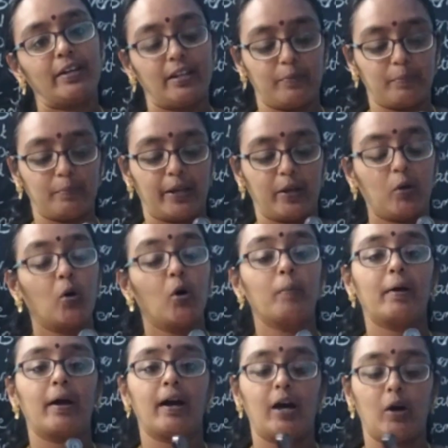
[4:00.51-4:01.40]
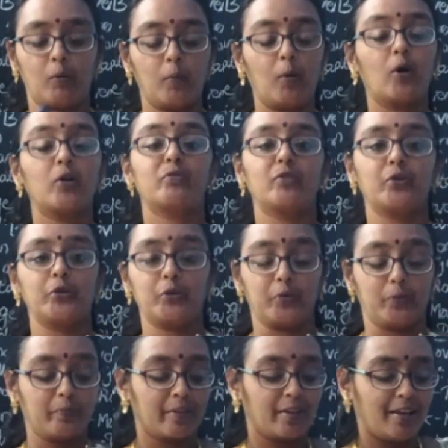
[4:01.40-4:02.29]
in my home, I have bought for
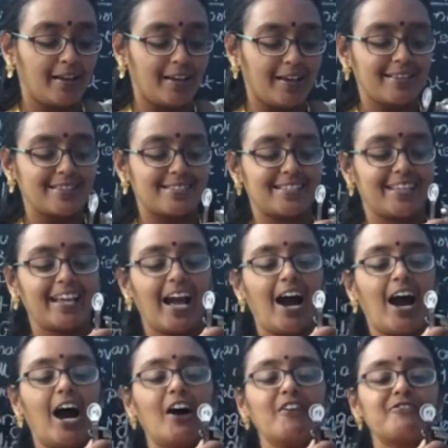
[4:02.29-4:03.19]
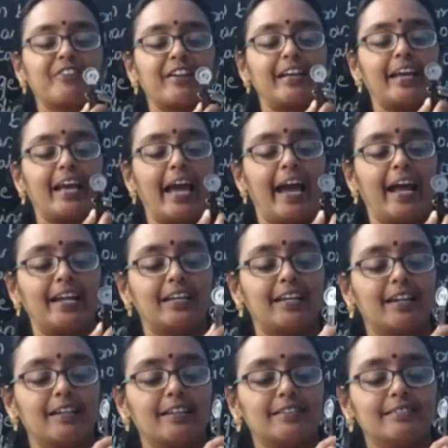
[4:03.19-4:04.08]
you. See, half ring, and
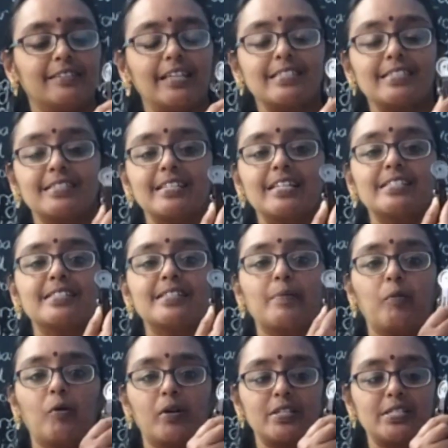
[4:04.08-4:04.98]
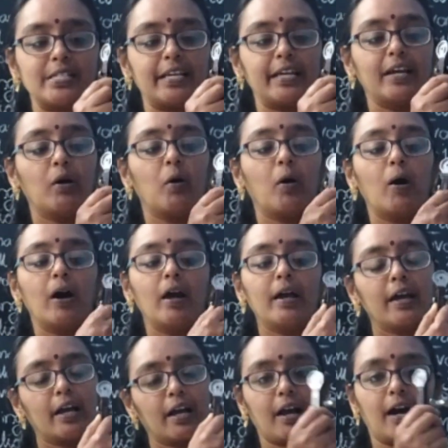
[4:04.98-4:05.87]
this is the bone. See,
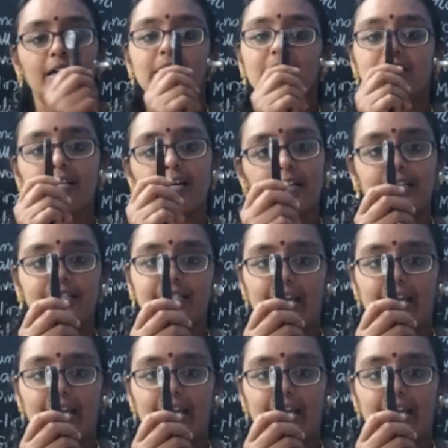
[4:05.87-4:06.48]
consider it